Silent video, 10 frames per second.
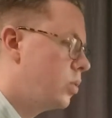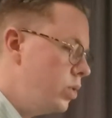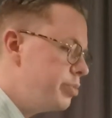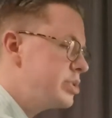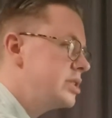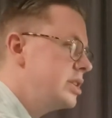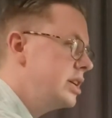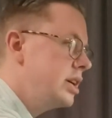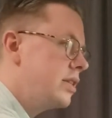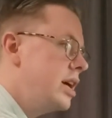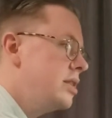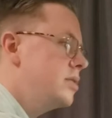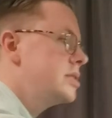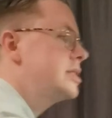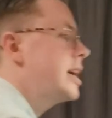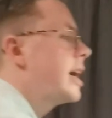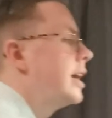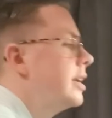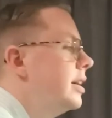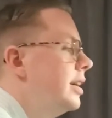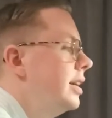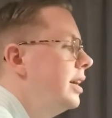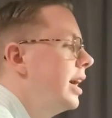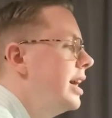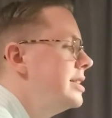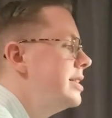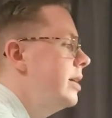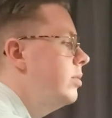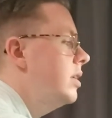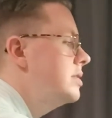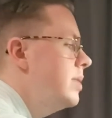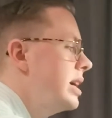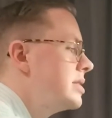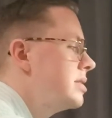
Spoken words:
Whoops, that note is tied. I did that wrong twice.